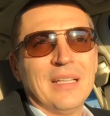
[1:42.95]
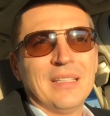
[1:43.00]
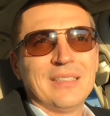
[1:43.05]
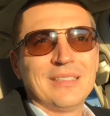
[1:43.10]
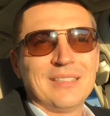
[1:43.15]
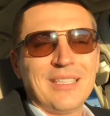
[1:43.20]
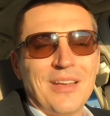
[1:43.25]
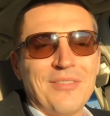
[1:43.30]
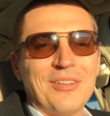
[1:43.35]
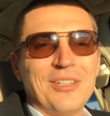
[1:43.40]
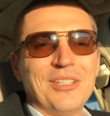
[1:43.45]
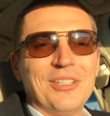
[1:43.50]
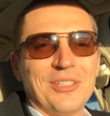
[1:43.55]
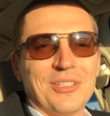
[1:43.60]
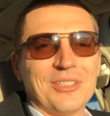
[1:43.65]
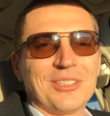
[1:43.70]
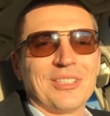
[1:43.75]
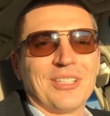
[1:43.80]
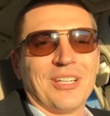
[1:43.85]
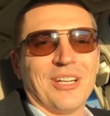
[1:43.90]
7
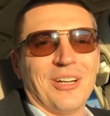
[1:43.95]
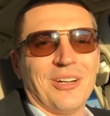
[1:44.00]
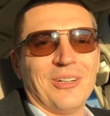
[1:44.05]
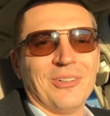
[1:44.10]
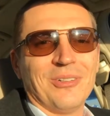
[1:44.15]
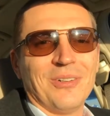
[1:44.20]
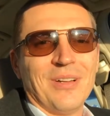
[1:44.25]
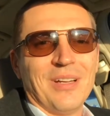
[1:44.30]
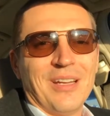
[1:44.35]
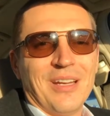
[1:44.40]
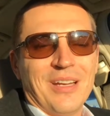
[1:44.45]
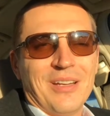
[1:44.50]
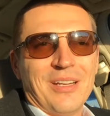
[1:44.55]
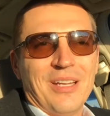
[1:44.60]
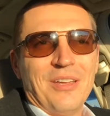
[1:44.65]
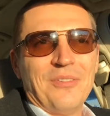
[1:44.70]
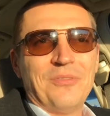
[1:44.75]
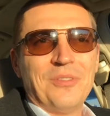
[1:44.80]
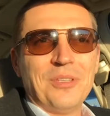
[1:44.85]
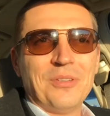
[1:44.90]
years ago,
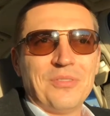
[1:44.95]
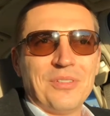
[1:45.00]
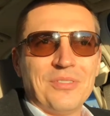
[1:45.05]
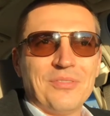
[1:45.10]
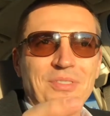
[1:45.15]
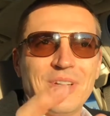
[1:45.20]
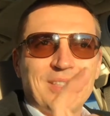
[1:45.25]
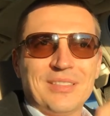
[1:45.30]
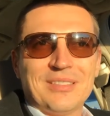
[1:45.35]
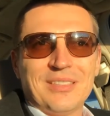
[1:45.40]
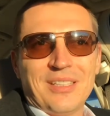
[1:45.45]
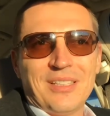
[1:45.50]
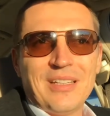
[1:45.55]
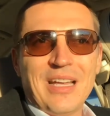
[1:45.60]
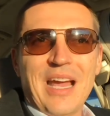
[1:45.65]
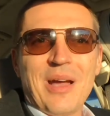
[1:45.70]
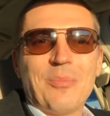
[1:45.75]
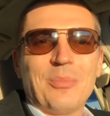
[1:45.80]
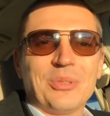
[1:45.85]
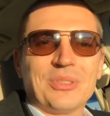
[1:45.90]
if you've invested in
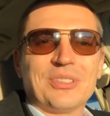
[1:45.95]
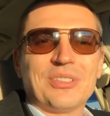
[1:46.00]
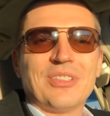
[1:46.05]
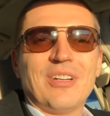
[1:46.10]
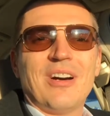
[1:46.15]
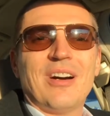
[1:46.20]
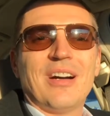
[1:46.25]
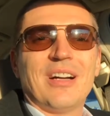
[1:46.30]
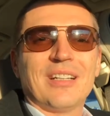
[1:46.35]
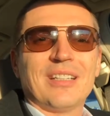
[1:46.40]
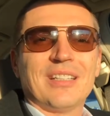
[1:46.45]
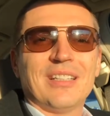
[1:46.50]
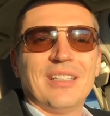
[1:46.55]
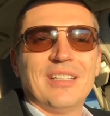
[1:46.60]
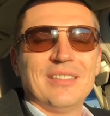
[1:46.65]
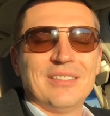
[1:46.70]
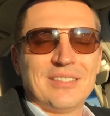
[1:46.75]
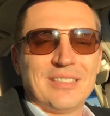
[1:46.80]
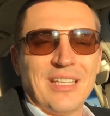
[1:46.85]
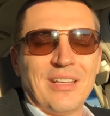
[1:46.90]
Apple stock
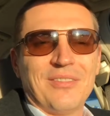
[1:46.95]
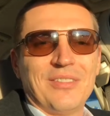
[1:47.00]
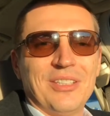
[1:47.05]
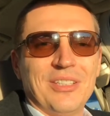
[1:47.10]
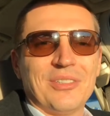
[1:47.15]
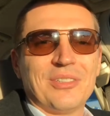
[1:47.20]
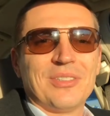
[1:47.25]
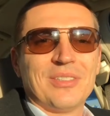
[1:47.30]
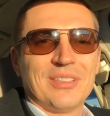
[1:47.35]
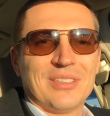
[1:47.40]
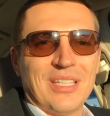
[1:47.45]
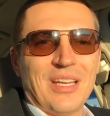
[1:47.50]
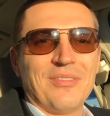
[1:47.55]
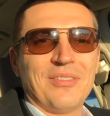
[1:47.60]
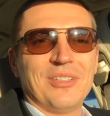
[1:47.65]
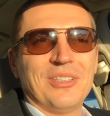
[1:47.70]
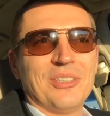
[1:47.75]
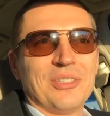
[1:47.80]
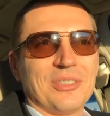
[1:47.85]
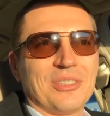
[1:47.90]
in seven
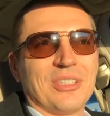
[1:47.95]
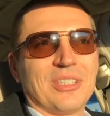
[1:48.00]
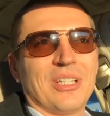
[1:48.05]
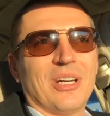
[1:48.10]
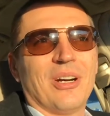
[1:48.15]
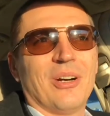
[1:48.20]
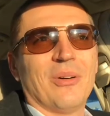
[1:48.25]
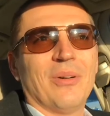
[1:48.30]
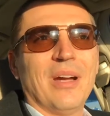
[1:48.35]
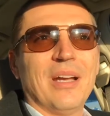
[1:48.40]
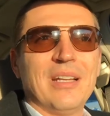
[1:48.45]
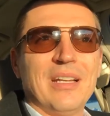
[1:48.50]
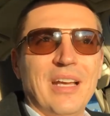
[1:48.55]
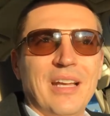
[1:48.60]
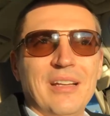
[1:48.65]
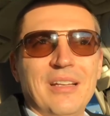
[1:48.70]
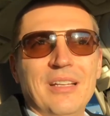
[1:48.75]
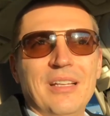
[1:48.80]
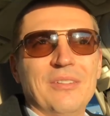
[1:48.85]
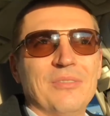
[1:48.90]
years ago, and
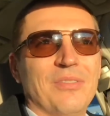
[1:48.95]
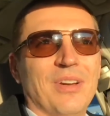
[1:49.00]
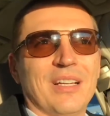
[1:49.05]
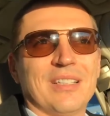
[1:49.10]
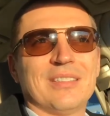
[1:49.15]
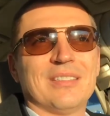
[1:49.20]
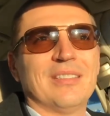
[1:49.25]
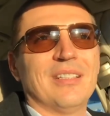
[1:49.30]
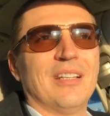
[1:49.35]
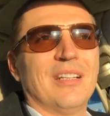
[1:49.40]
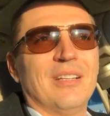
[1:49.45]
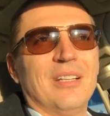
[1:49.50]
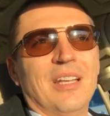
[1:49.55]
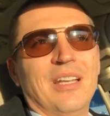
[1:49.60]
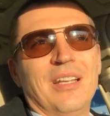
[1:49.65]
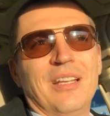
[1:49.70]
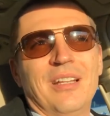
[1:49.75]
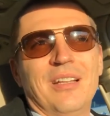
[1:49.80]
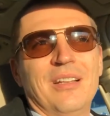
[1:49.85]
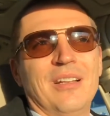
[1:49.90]
then invested
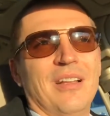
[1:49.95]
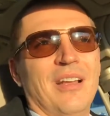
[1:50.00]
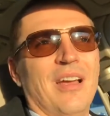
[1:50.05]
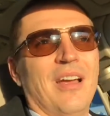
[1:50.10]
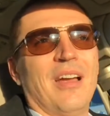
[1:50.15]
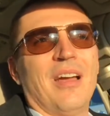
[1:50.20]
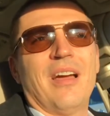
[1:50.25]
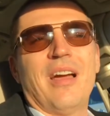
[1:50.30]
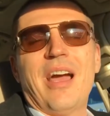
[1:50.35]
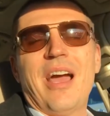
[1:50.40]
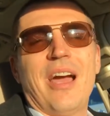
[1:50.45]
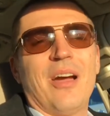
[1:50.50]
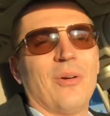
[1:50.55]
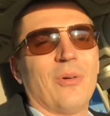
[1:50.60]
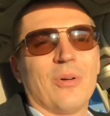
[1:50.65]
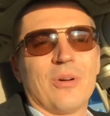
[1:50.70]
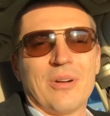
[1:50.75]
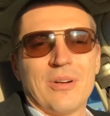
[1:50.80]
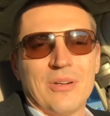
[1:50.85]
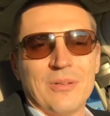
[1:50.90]
in
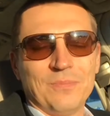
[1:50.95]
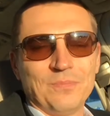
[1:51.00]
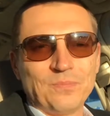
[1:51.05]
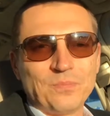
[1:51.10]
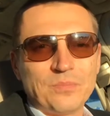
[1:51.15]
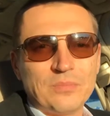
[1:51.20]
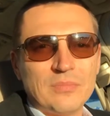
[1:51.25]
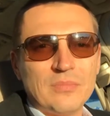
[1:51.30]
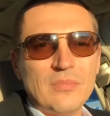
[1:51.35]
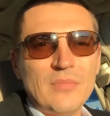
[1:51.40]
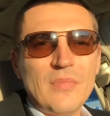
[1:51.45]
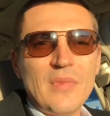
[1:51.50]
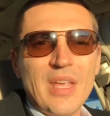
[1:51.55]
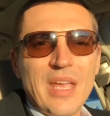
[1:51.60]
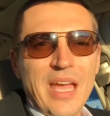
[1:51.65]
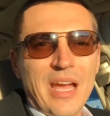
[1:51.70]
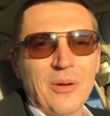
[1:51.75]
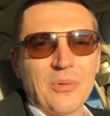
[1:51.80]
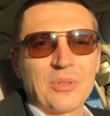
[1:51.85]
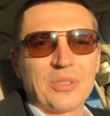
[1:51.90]
our
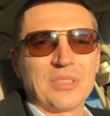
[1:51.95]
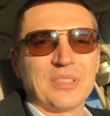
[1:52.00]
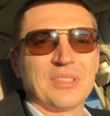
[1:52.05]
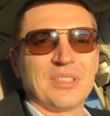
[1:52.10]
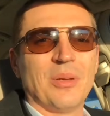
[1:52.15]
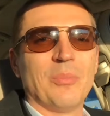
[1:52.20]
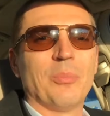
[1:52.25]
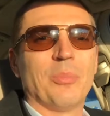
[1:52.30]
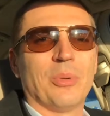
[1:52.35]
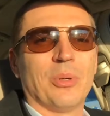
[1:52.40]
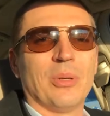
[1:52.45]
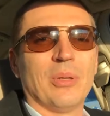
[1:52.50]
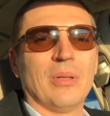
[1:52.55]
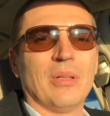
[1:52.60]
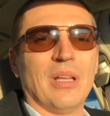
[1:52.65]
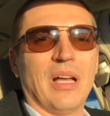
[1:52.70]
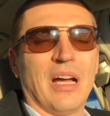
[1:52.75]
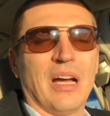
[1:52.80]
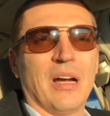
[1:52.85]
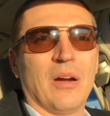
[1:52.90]

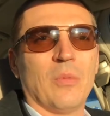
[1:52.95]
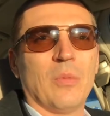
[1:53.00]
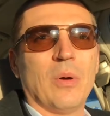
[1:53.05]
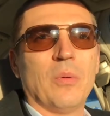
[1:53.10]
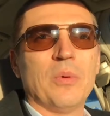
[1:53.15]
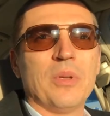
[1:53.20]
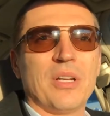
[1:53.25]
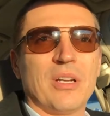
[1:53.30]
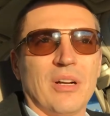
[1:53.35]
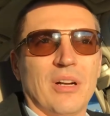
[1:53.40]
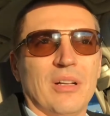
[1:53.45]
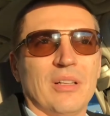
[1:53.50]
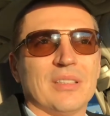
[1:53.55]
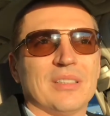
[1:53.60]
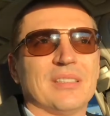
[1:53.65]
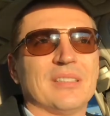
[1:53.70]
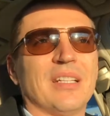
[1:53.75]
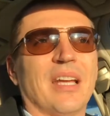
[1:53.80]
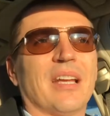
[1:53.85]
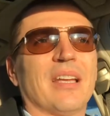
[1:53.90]
simple what we call
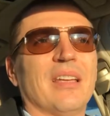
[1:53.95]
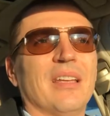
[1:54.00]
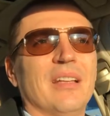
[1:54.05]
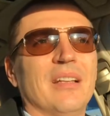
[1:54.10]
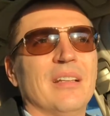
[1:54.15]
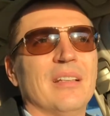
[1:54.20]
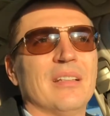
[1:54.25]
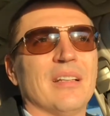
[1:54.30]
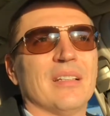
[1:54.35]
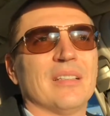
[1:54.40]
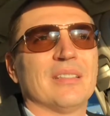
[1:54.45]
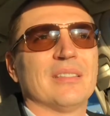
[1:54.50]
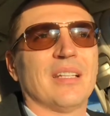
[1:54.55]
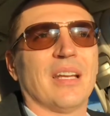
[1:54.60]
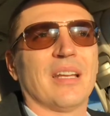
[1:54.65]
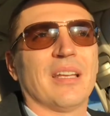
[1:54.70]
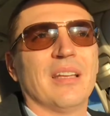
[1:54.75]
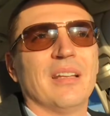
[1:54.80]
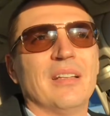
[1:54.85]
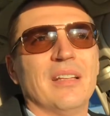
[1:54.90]
second
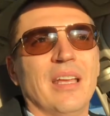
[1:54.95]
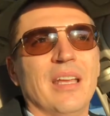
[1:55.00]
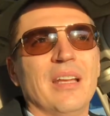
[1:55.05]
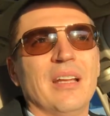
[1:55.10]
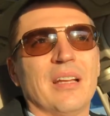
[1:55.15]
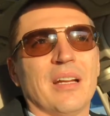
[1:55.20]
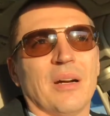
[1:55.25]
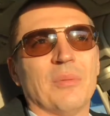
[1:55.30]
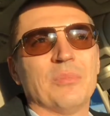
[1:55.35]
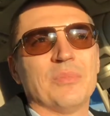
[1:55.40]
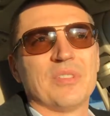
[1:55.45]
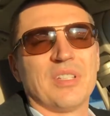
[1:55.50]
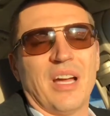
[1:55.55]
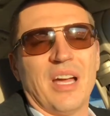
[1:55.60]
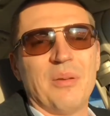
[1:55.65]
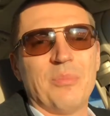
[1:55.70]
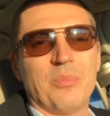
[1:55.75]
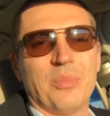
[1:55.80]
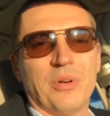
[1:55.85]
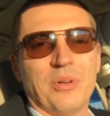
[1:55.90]
income
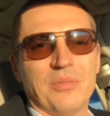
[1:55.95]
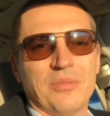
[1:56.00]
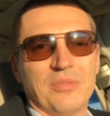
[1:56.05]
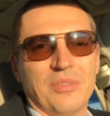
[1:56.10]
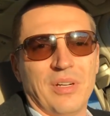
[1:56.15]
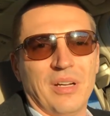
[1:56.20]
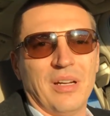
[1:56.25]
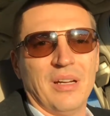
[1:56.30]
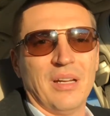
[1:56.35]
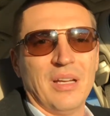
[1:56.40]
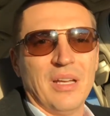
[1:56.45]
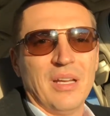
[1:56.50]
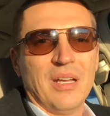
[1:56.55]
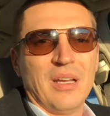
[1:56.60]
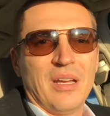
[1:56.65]
type of